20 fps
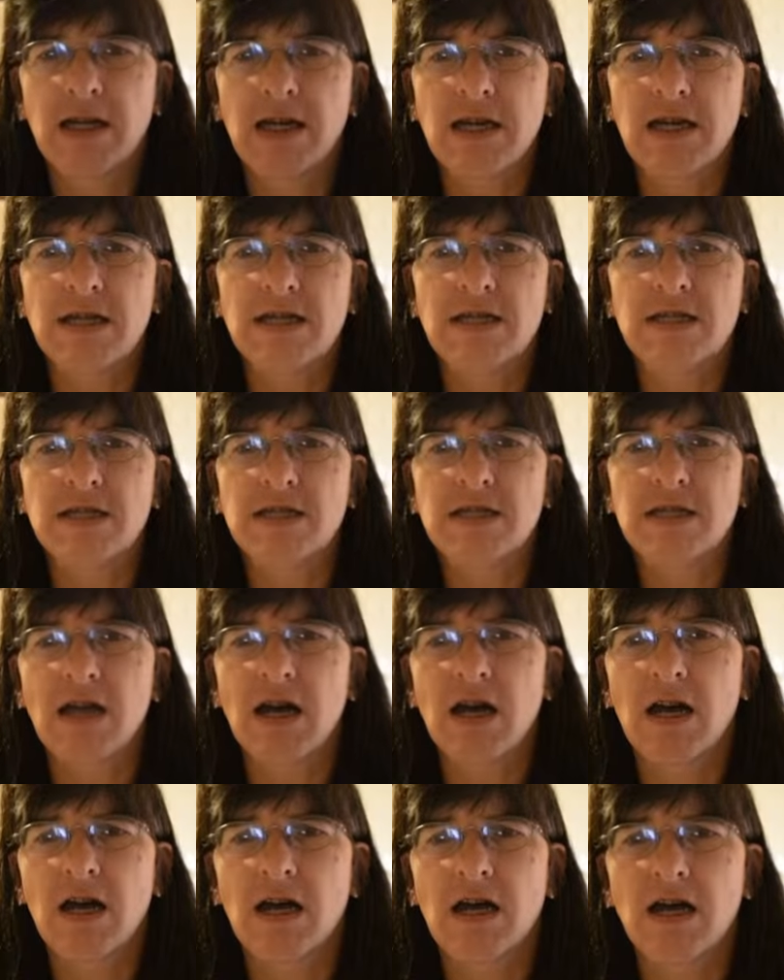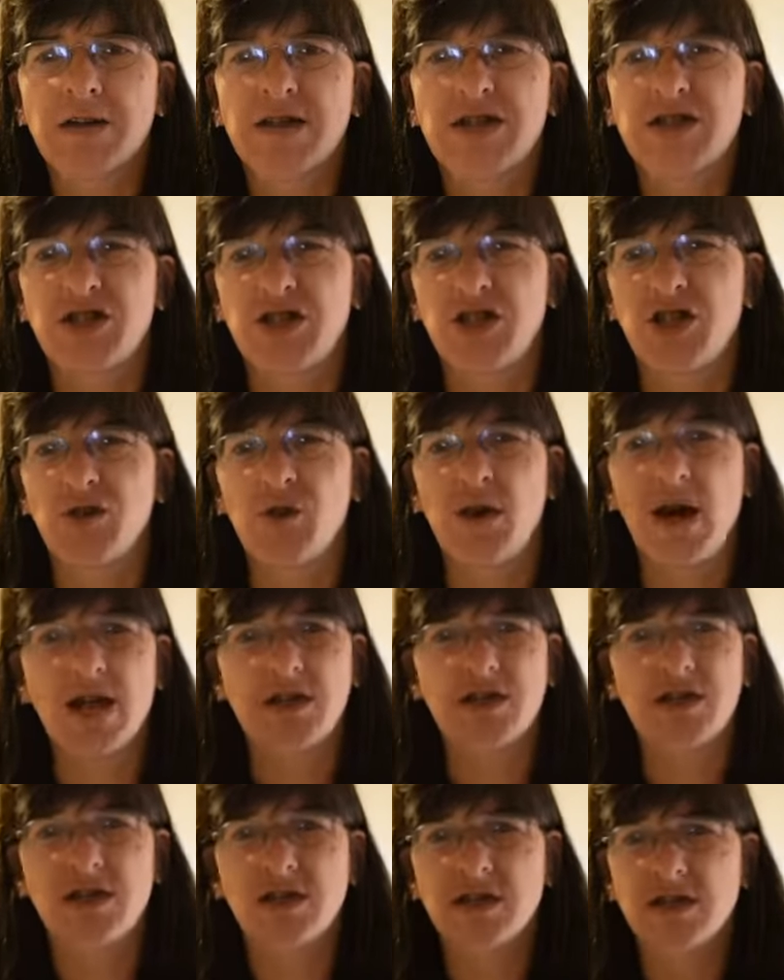is there's two
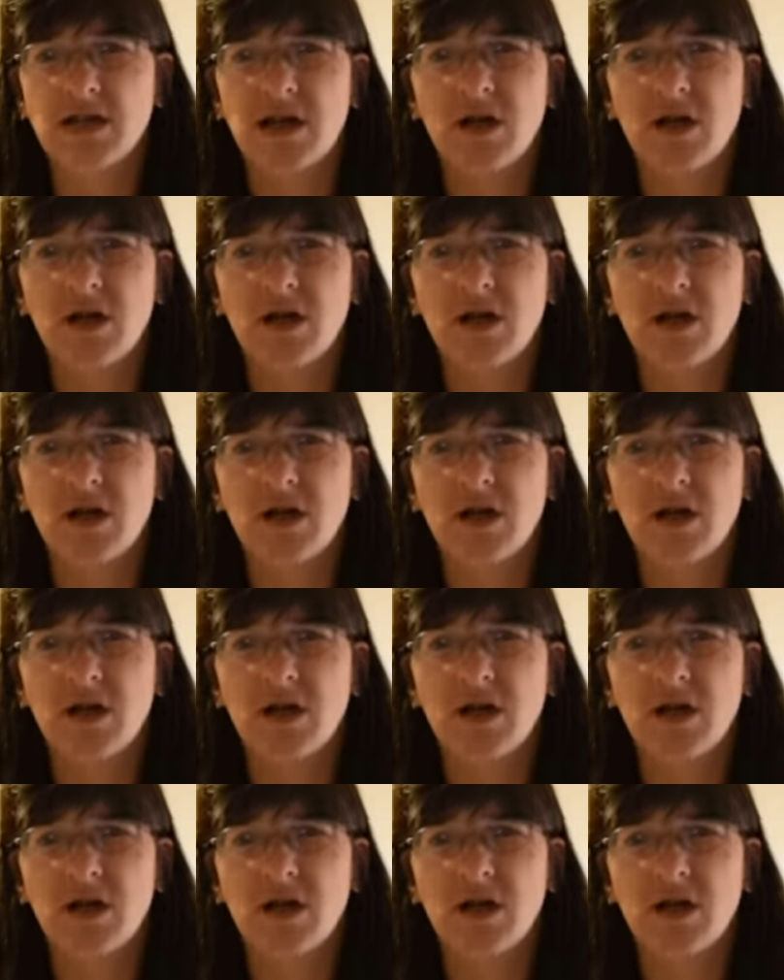actually.